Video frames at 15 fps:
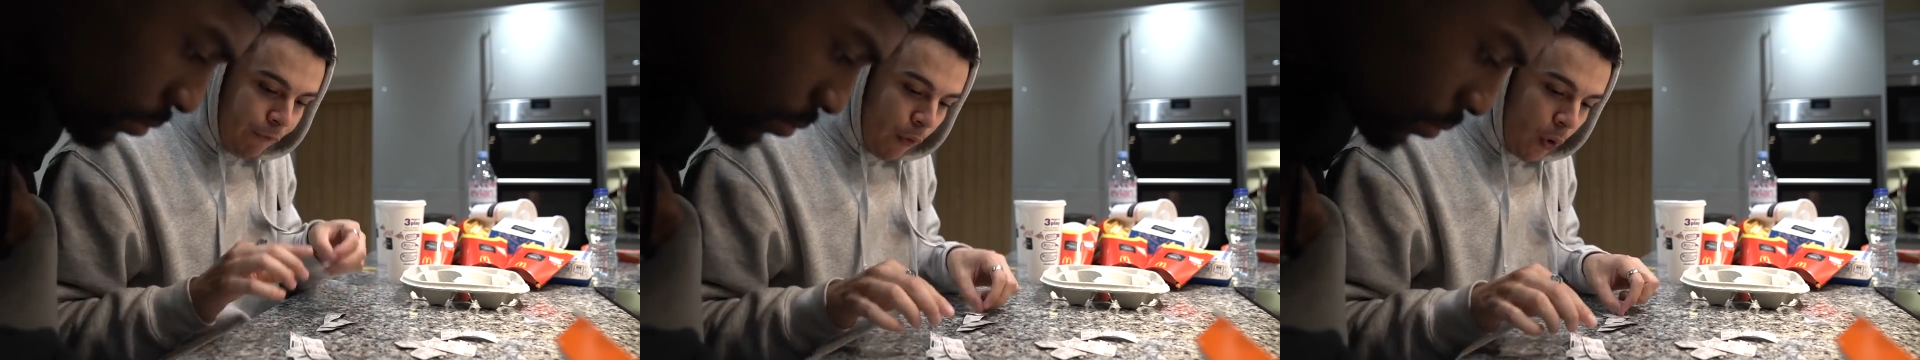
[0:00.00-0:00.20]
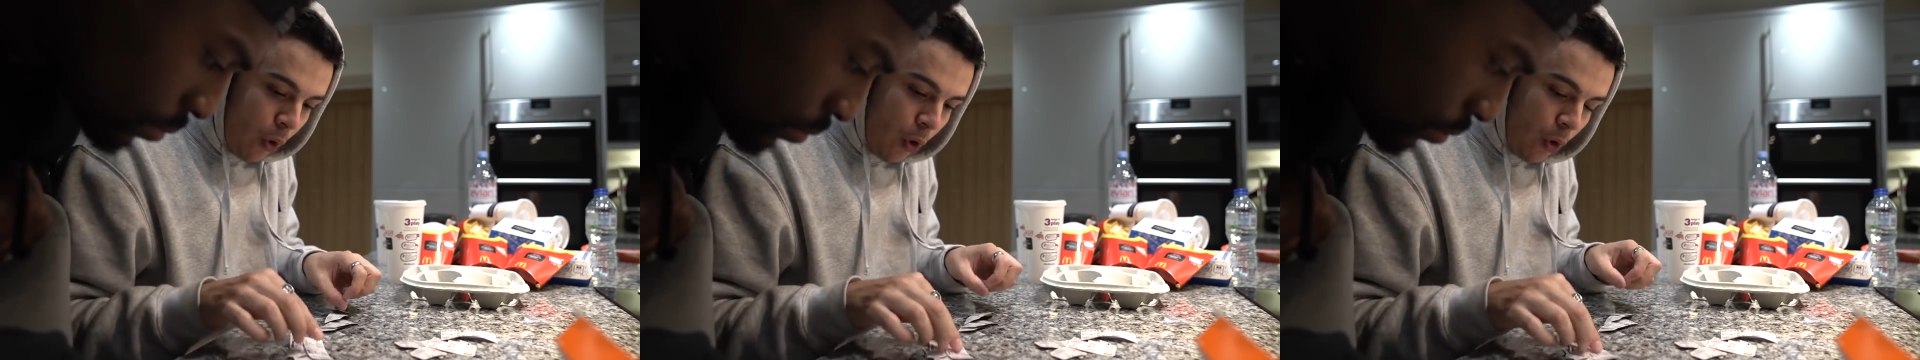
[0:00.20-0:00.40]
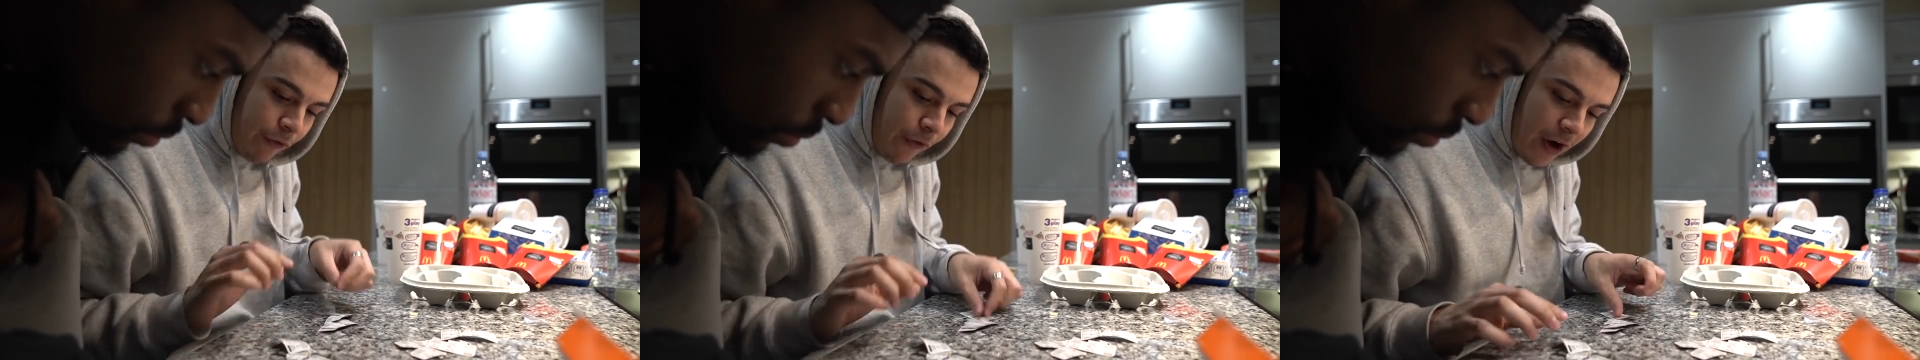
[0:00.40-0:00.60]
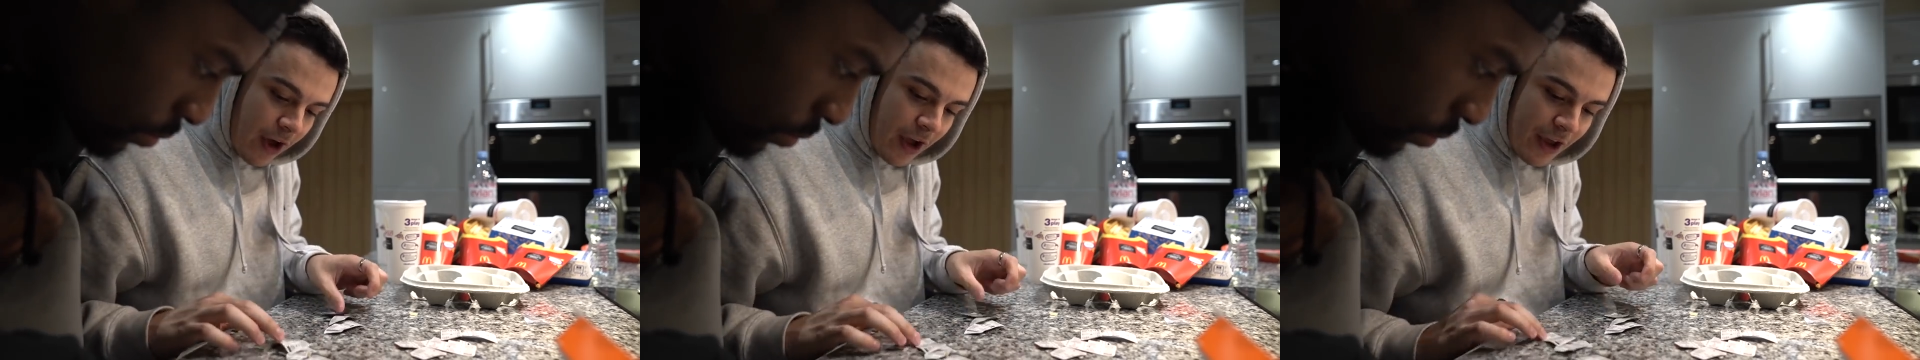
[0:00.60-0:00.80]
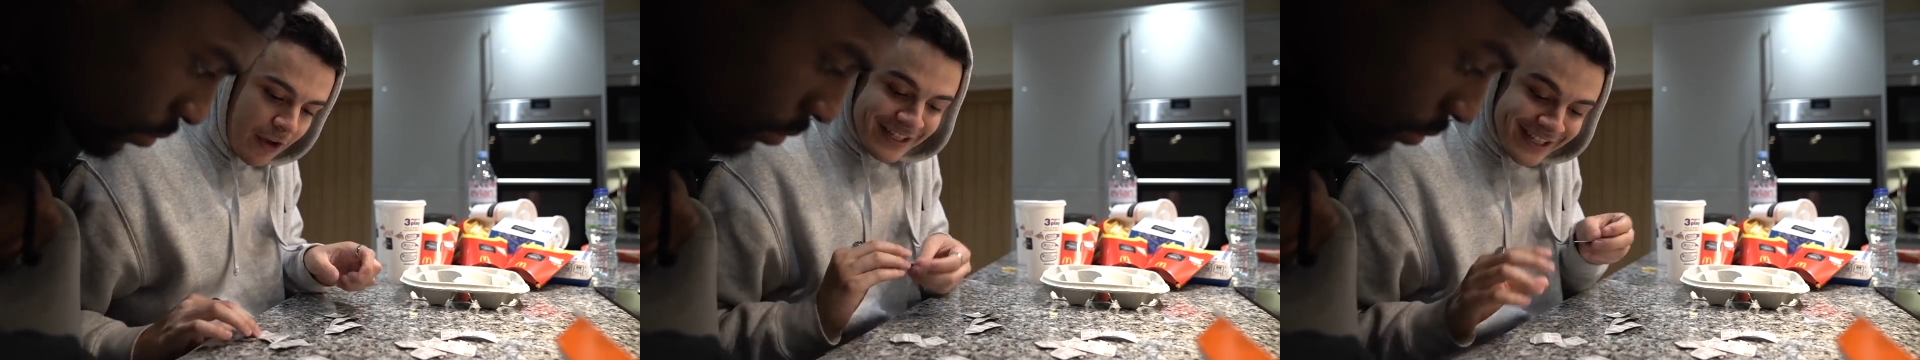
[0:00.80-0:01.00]
4,
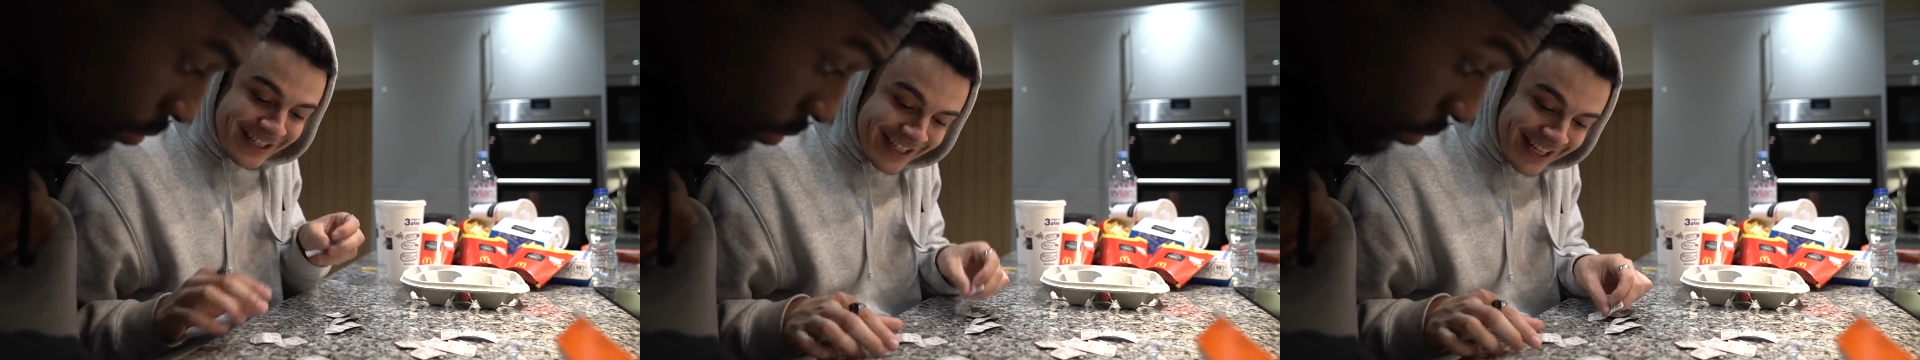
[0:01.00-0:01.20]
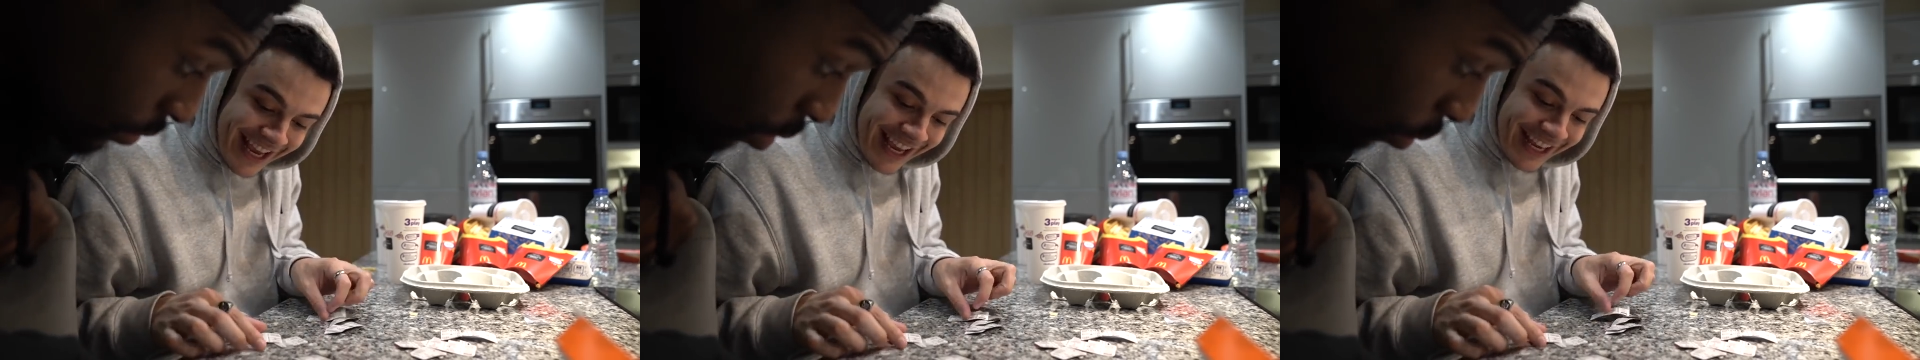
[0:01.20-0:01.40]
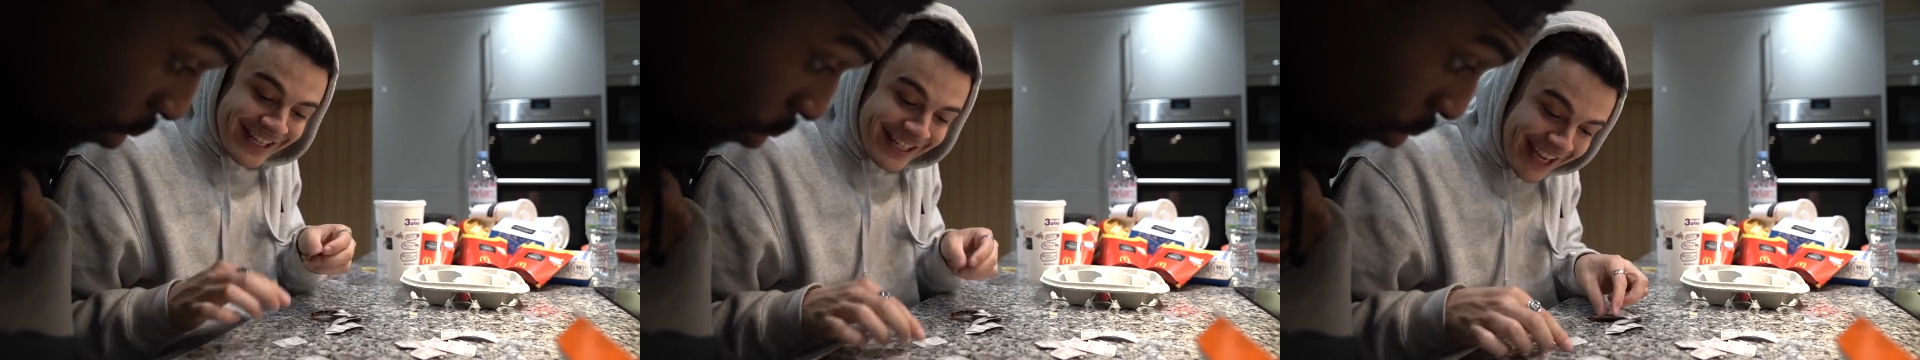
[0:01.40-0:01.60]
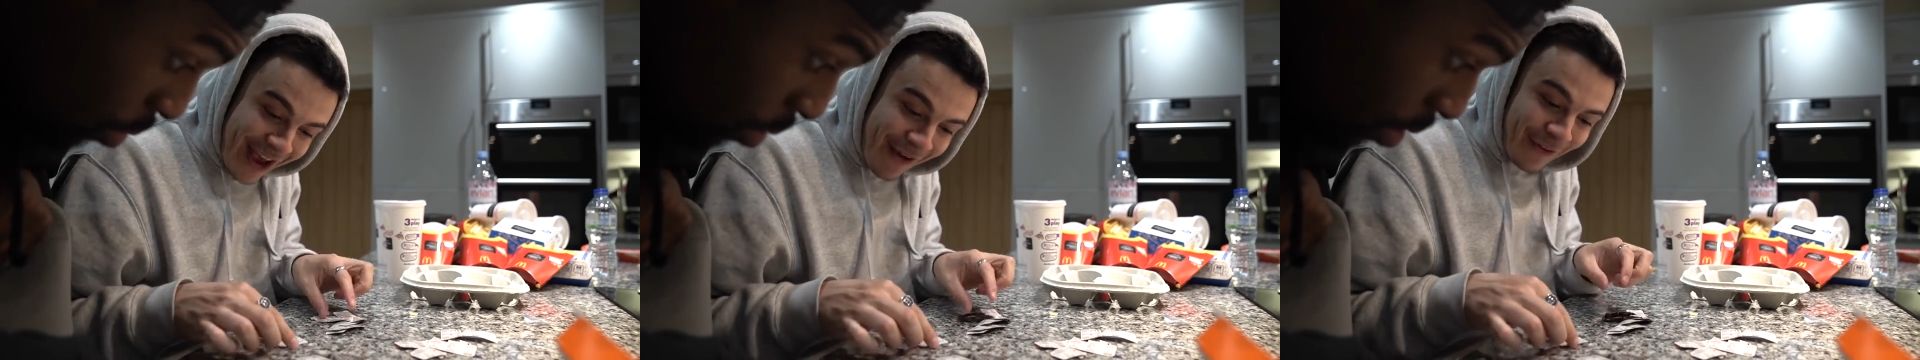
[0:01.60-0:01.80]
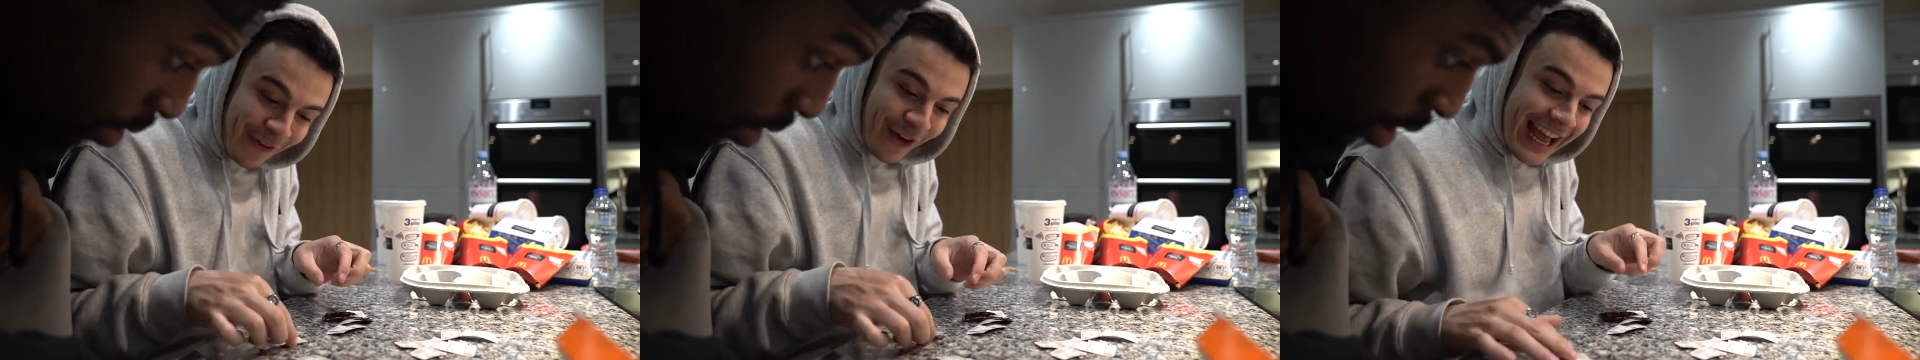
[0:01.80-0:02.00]
5, 6,
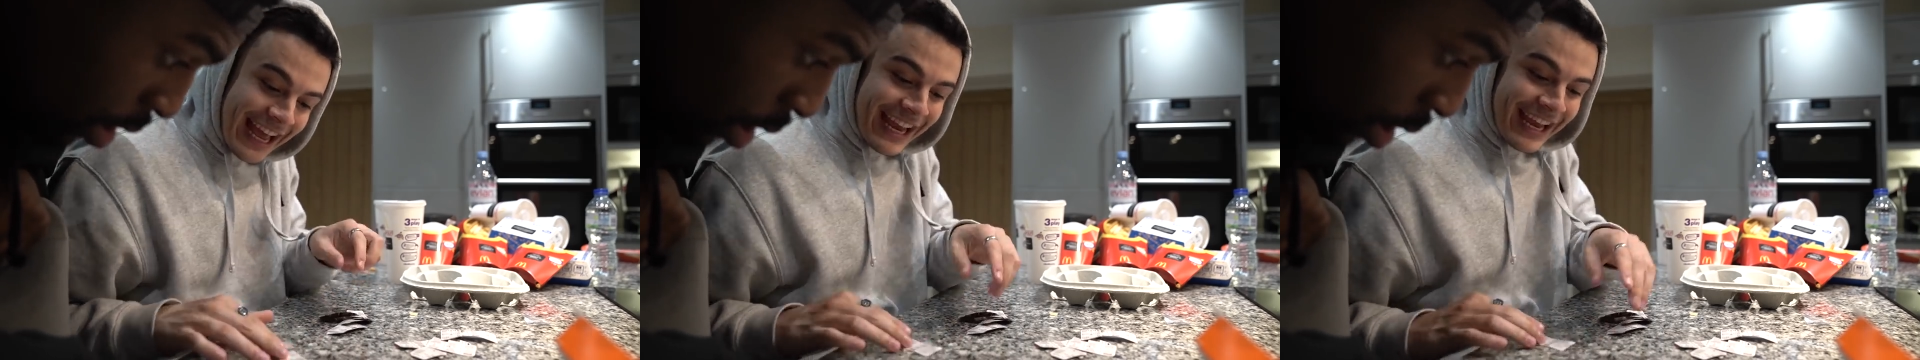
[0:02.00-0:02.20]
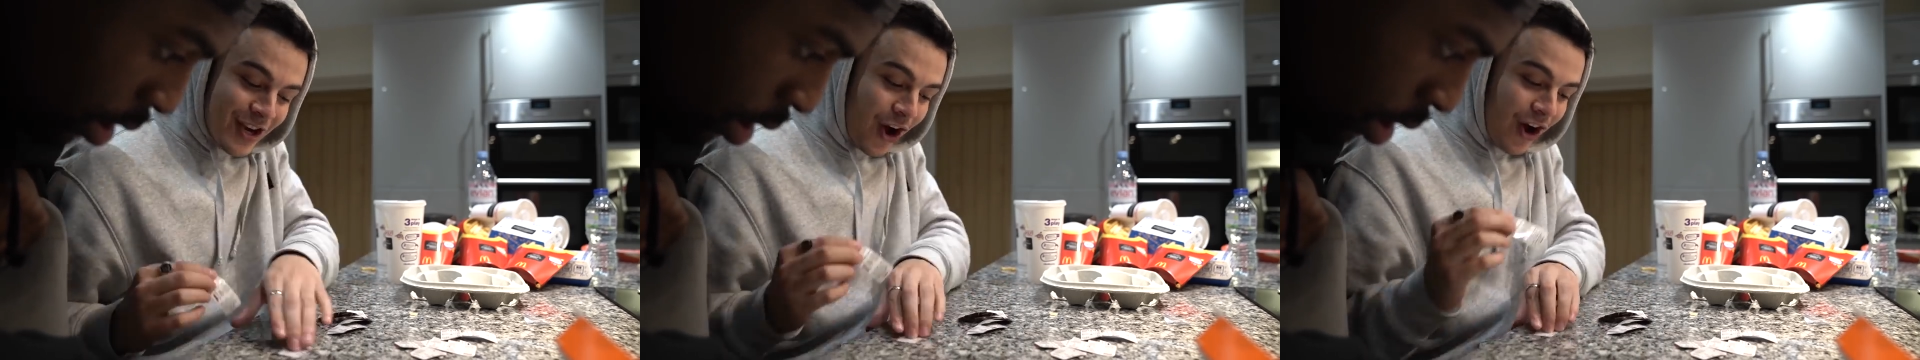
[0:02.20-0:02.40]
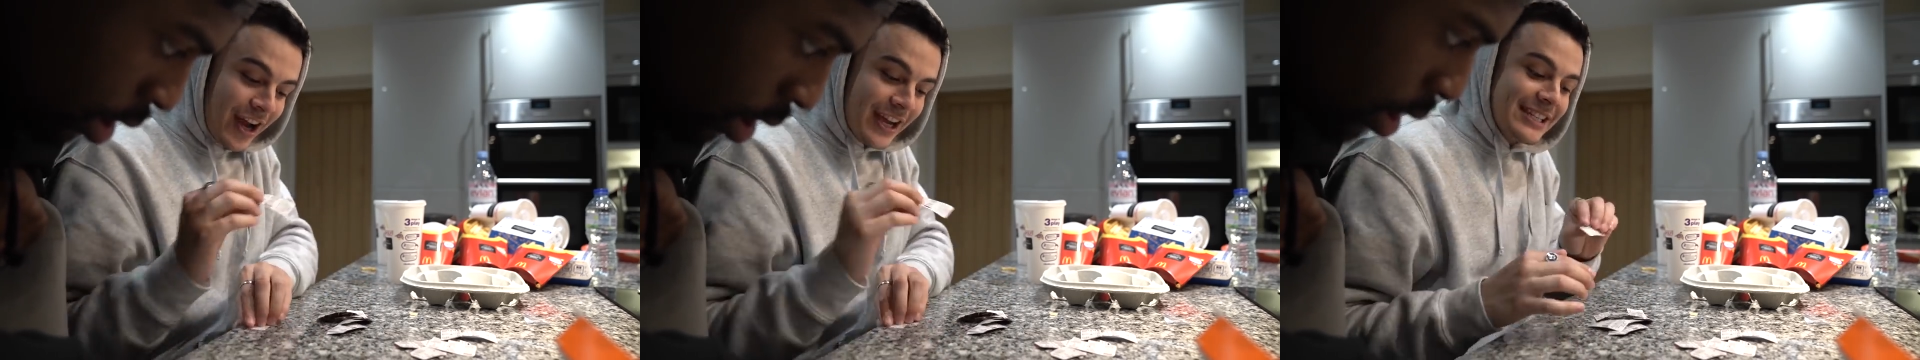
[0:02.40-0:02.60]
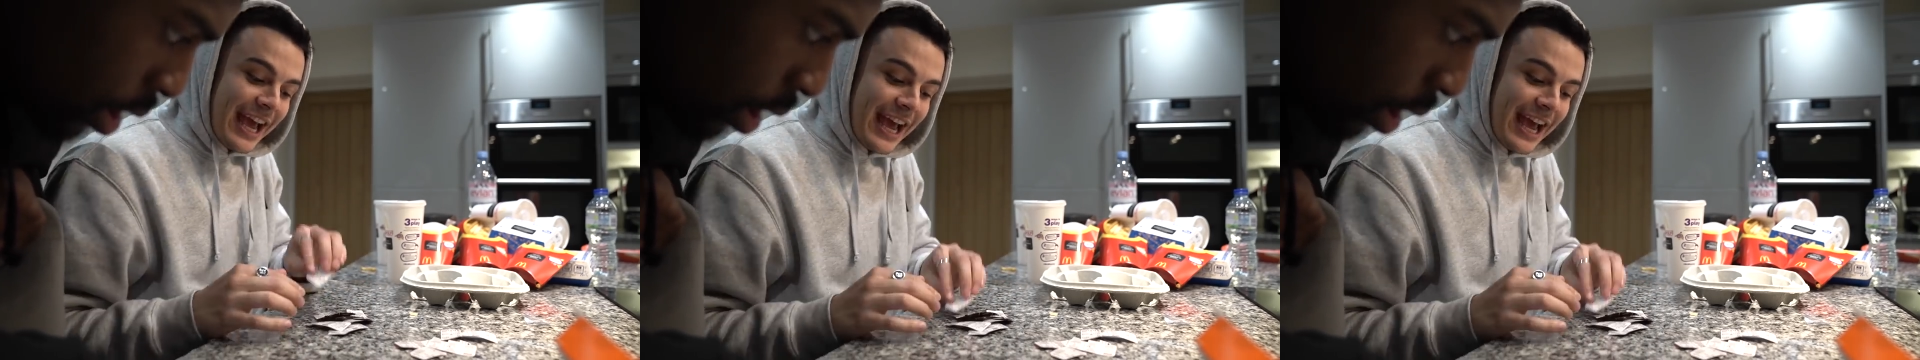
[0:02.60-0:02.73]
7, 8, 9,